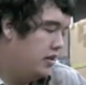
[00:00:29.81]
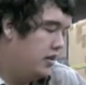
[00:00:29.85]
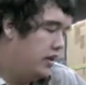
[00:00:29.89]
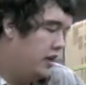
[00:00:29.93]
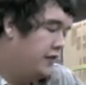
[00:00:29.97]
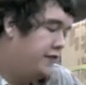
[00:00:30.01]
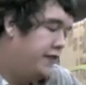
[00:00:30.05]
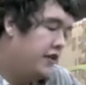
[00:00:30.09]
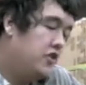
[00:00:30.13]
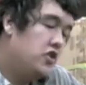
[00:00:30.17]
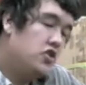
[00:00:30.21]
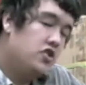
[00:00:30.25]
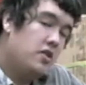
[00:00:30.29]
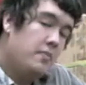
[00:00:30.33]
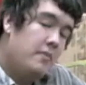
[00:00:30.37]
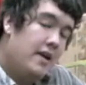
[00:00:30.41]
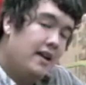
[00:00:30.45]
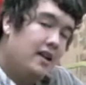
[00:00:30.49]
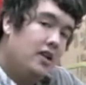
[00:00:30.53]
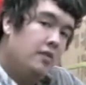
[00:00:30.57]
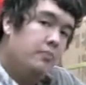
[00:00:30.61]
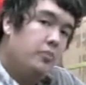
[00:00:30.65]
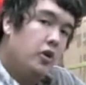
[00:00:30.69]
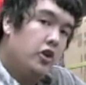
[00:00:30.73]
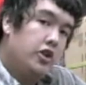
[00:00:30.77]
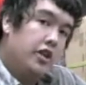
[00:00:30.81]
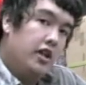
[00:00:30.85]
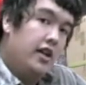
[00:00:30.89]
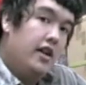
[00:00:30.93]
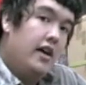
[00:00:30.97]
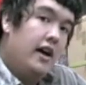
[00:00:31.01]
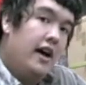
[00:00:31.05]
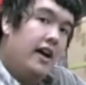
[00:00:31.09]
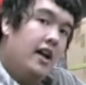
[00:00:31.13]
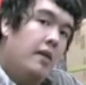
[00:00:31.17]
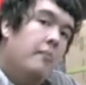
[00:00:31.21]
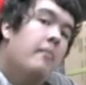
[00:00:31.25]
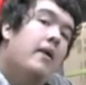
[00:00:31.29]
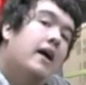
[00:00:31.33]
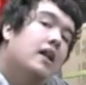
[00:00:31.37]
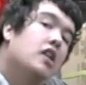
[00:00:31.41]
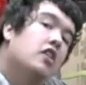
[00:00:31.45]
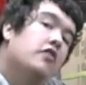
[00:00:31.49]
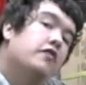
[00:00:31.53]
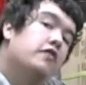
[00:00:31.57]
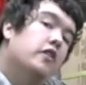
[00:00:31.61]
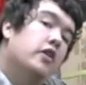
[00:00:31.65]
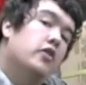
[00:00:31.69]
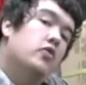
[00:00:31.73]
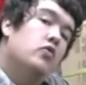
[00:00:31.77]
It features a metal body and a
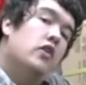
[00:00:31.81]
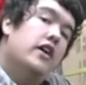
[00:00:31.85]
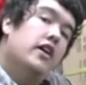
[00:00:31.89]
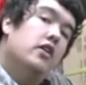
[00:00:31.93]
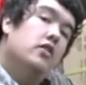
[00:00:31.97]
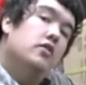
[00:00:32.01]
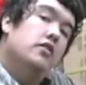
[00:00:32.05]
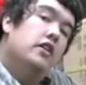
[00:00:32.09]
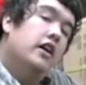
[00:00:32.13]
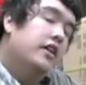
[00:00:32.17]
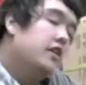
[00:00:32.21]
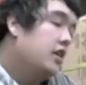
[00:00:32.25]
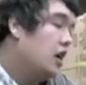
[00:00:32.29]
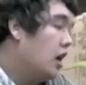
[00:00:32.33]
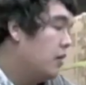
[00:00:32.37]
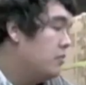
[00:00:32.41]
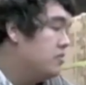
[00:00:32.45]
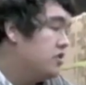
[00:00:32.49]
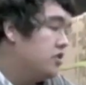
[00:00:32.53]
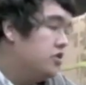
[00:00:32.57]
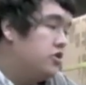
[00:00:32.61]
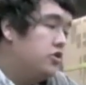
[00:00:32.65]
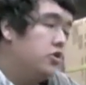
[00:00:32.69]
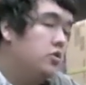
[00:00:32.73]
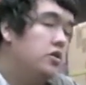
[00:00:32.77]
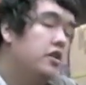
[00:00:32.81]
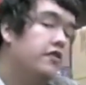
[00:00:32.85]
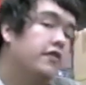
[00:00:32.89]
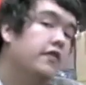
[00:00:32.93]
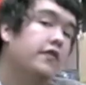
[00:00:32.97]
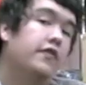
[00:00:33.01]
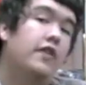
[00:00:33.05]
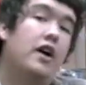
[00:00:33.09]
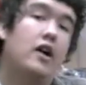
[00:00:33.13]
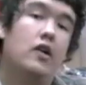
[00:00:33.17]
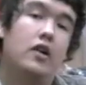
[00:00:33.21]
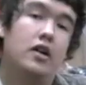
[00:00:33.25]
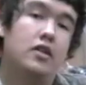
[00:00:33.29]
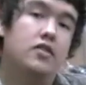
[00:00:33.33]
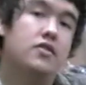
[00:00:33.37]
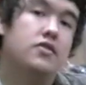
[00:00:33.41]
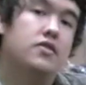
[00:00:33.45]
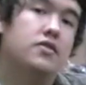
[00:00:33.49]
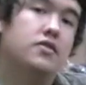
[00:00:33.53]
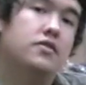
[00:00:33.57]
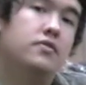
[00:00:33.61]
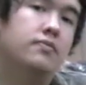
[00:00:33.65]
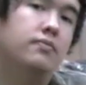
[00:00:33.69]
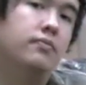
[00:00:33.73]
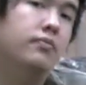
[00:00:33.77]
metal front rail, and comes in two different
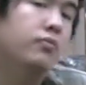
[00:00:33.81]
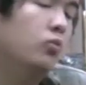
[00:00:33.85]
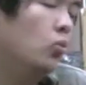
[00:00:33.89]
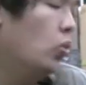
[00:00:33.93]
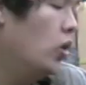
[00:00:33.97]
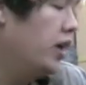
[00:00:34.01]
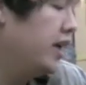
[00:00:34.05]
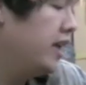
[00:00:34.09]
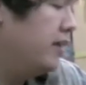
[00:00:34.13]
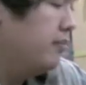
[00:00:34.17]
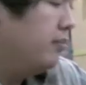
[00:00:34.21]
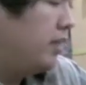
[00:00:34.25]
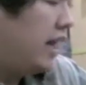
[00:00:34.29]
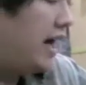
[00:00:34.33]
variants one in